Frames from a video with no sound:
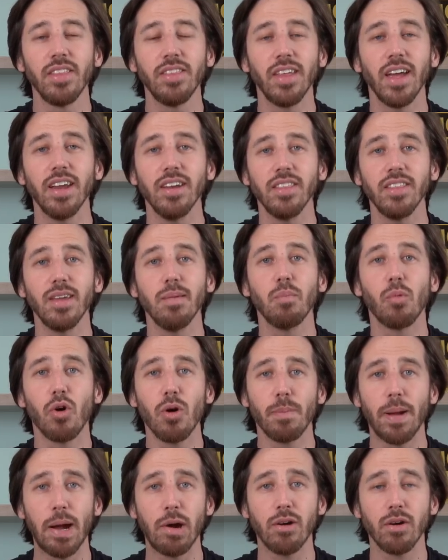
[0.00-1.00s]
then the
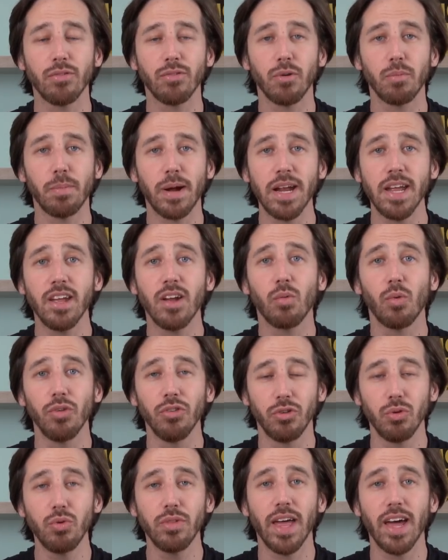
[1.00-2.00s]
more powerful bike will
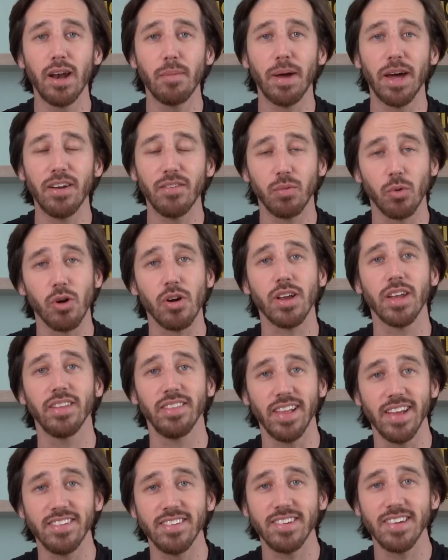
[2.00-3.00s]
do that amount of work
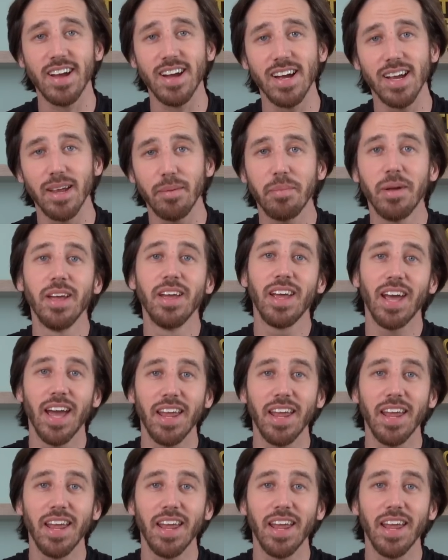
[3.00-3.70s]
in less time,